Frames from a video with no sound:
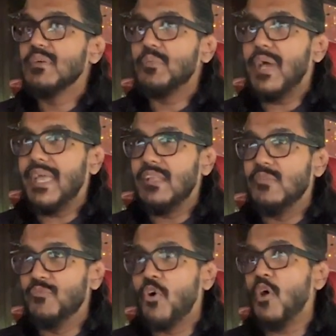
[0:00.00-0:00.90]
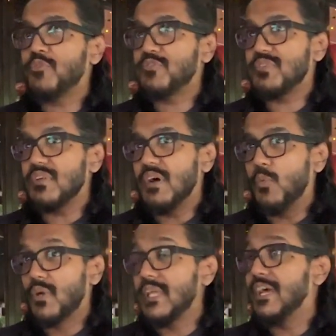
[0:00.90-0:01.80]
where it involves
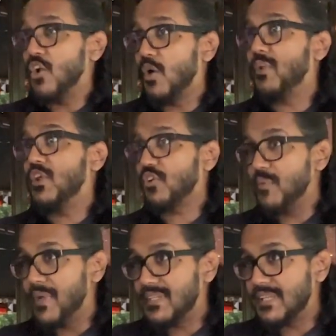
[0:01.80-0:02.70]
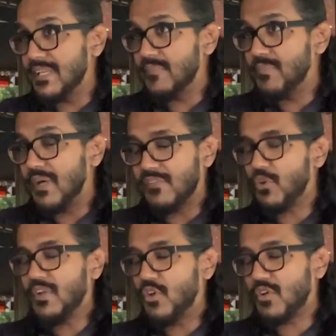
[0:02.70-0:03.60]
working a lot with
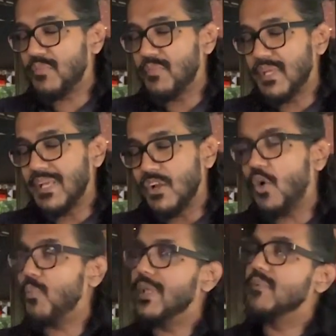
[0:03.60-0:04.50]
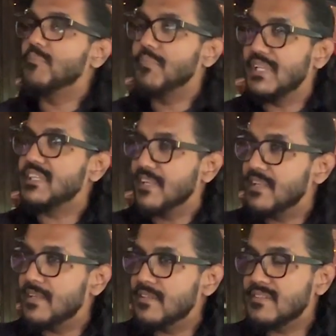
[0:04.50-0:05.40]
working a lot with Malaysian
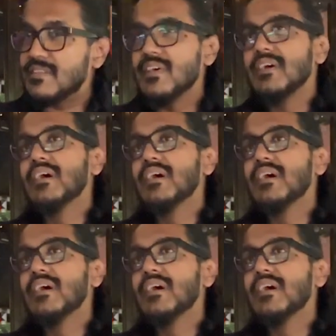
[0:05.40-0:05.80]
Indians.